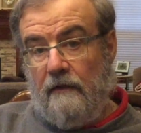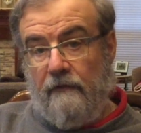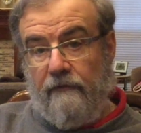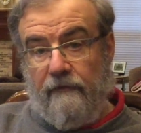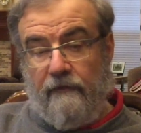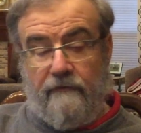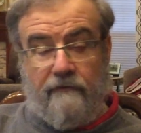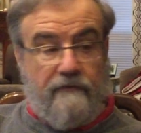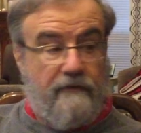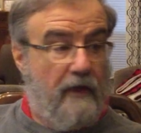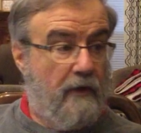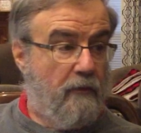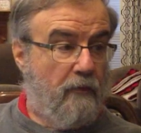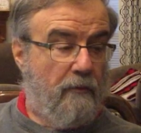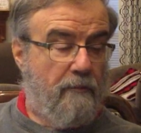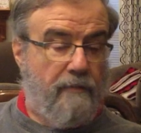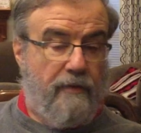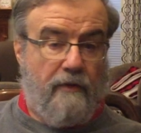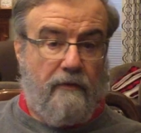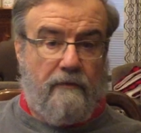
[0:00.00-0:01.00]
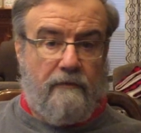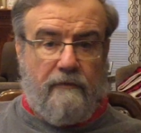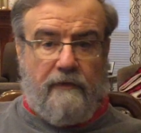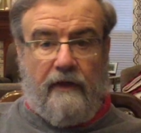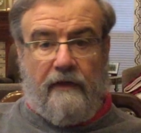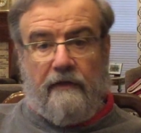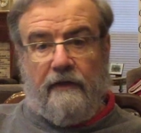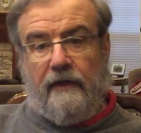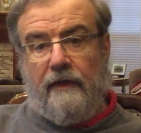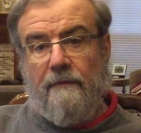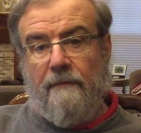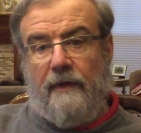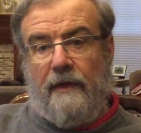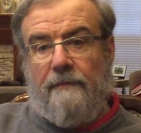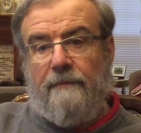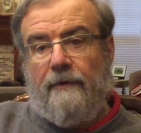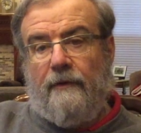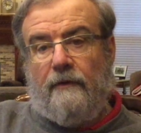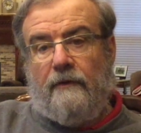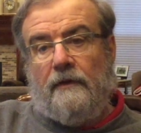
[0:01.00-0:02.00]
this sacred pole, kind of like a
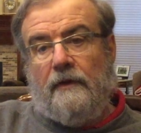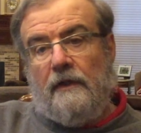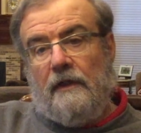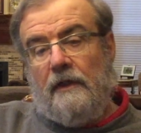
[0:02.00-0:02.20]
maypole,